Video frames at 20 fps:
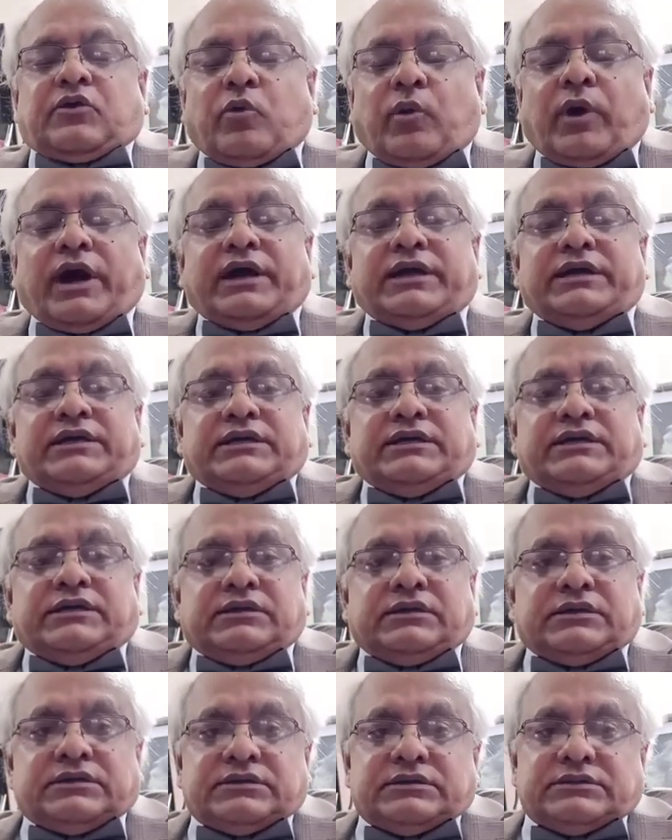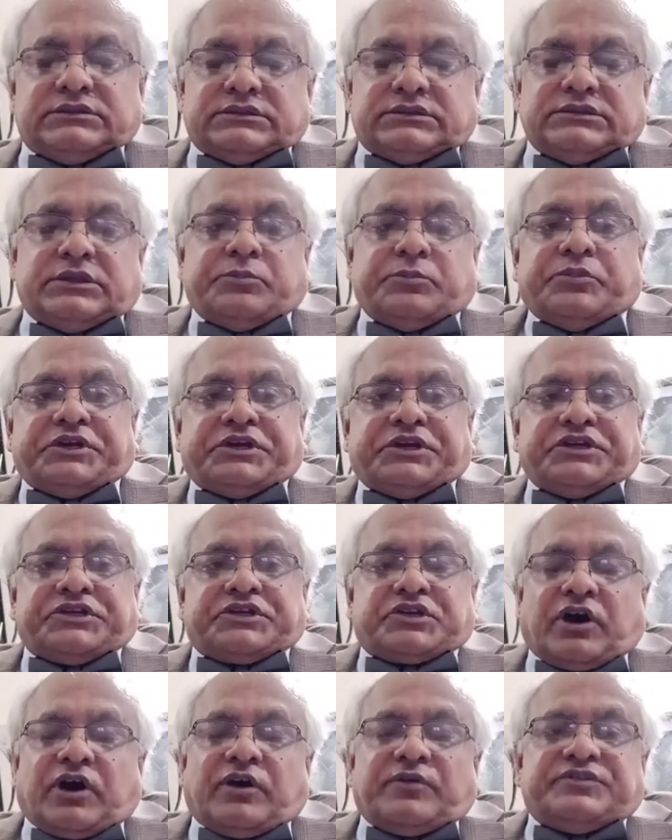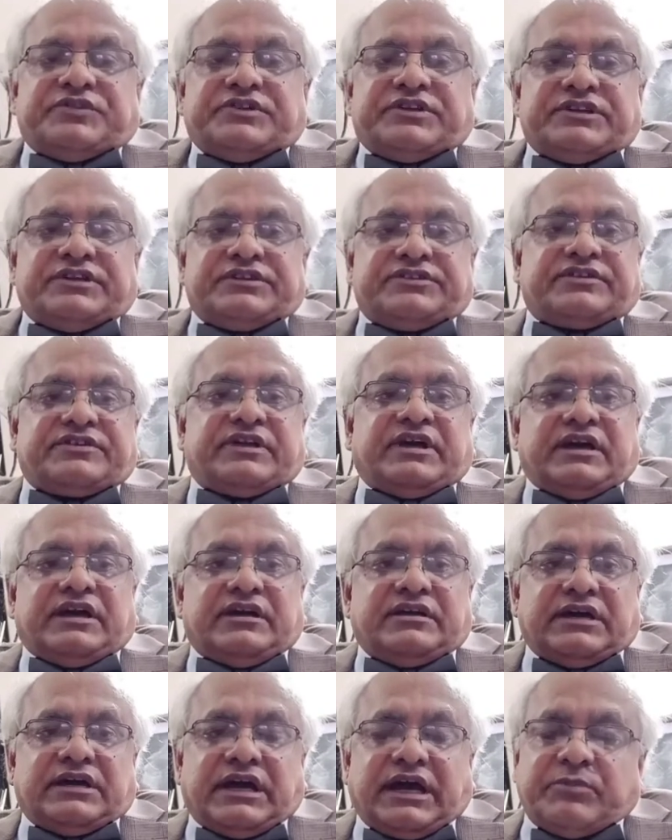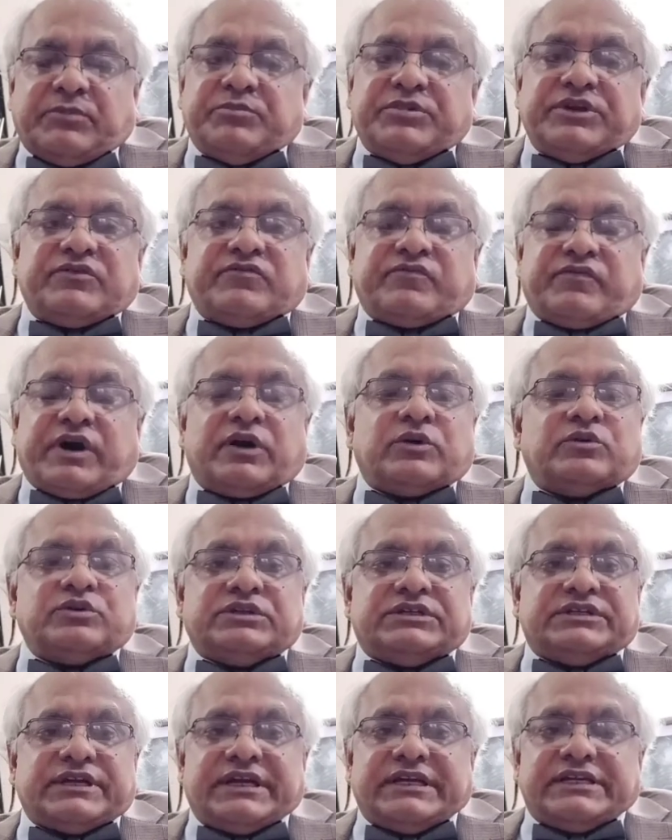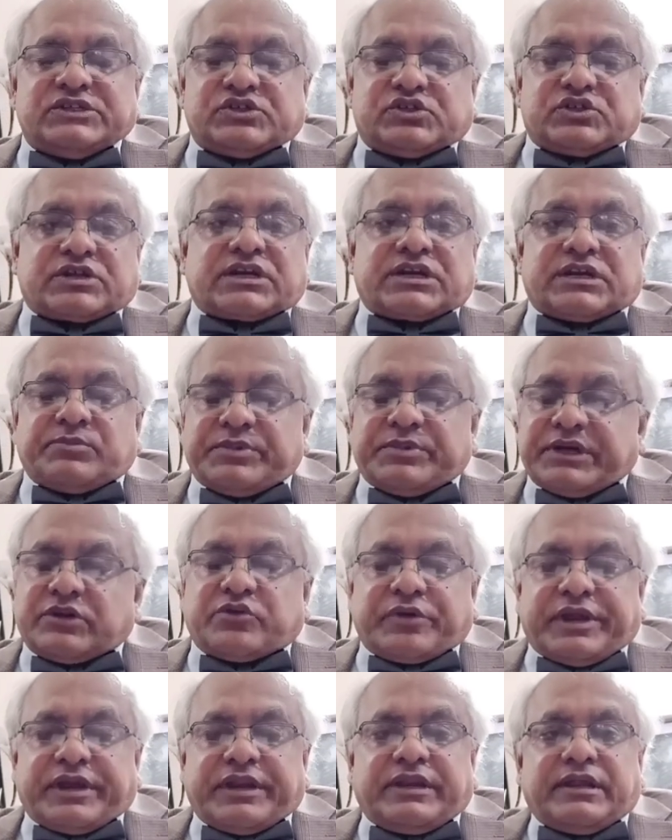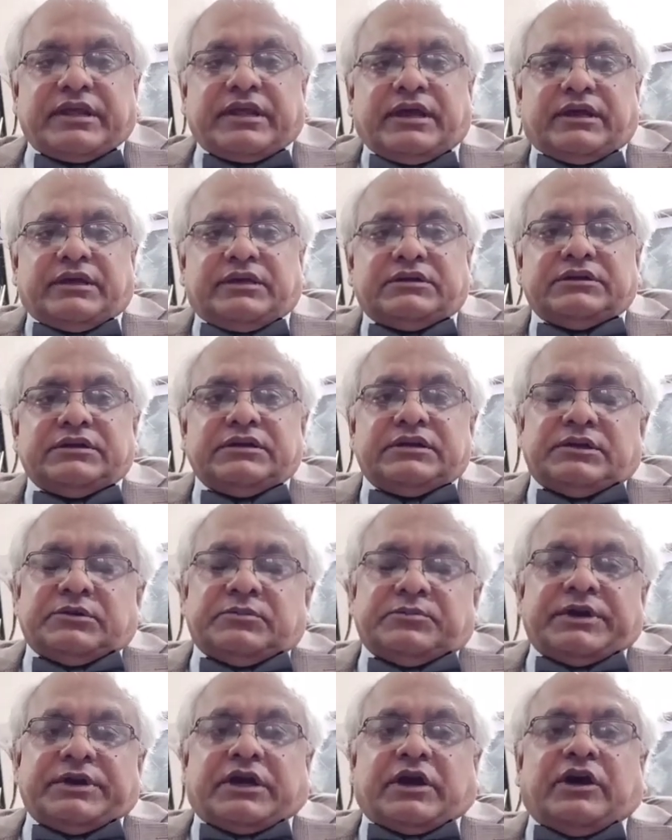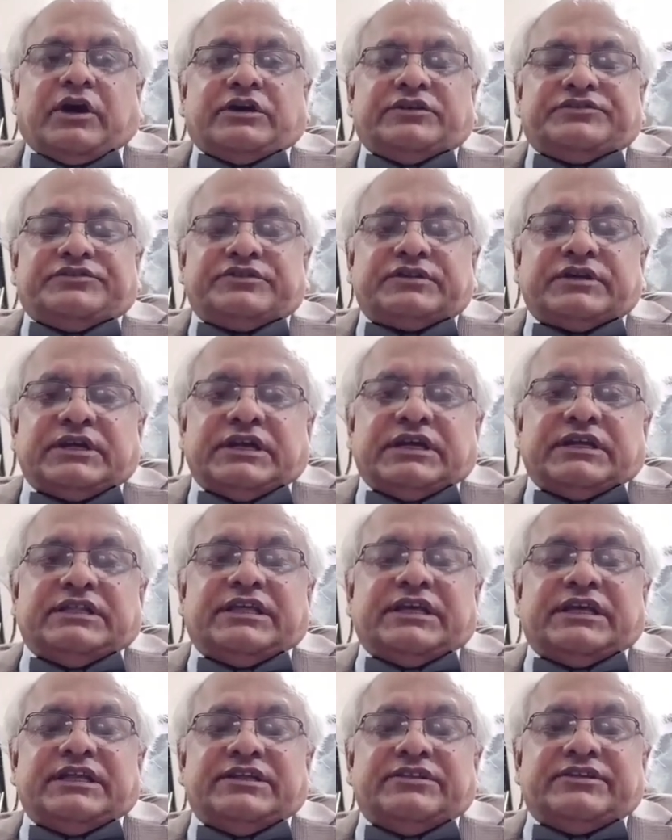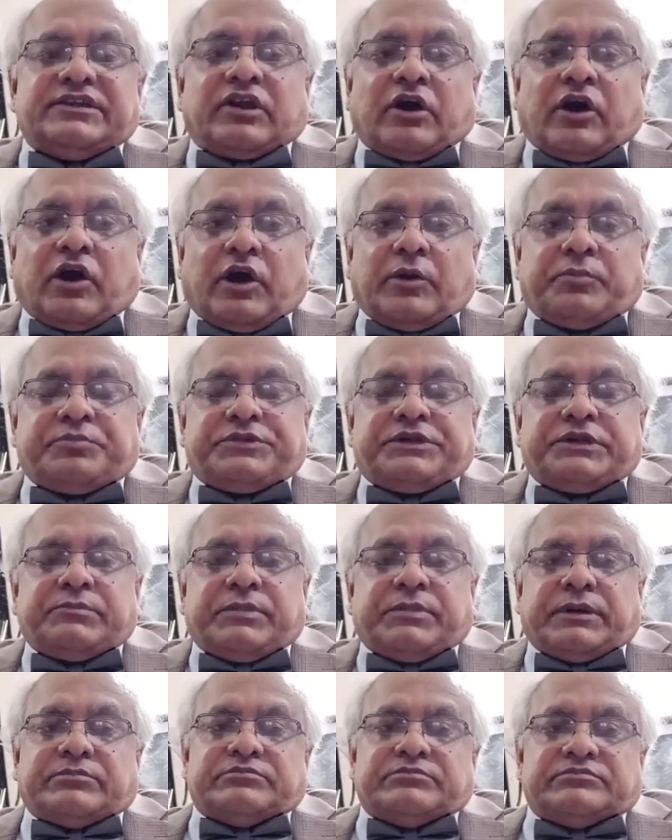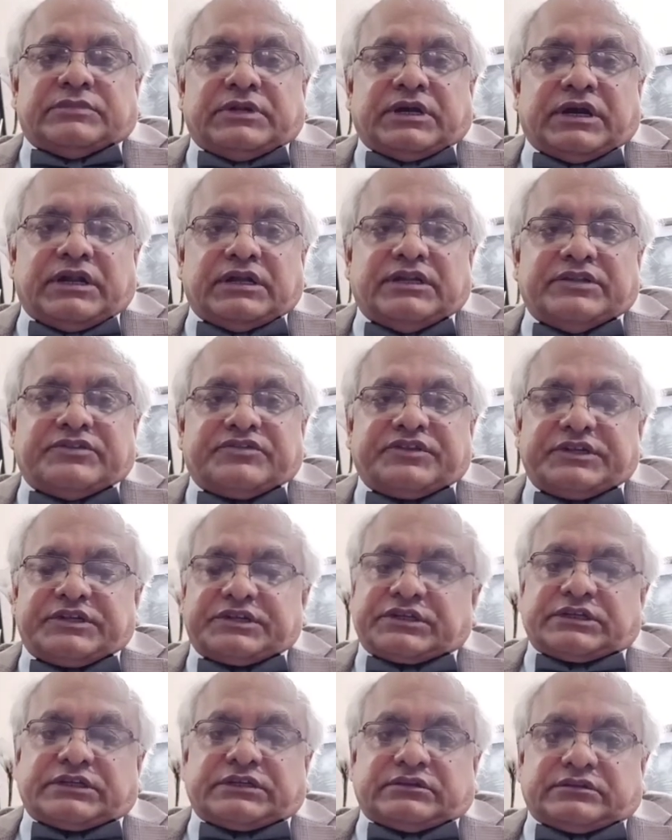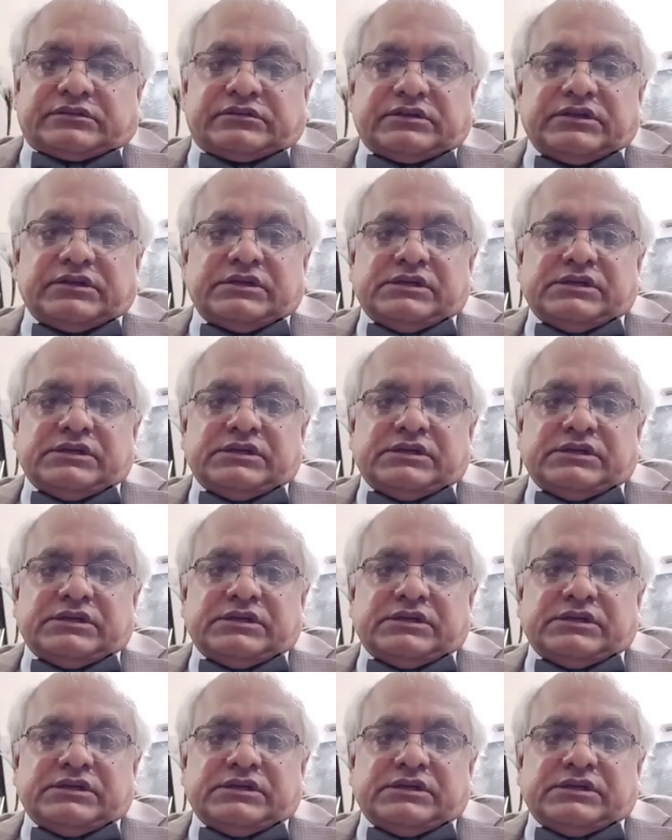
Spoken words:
Why the British officers have been found changed coming to India? Because there is an optimum decision.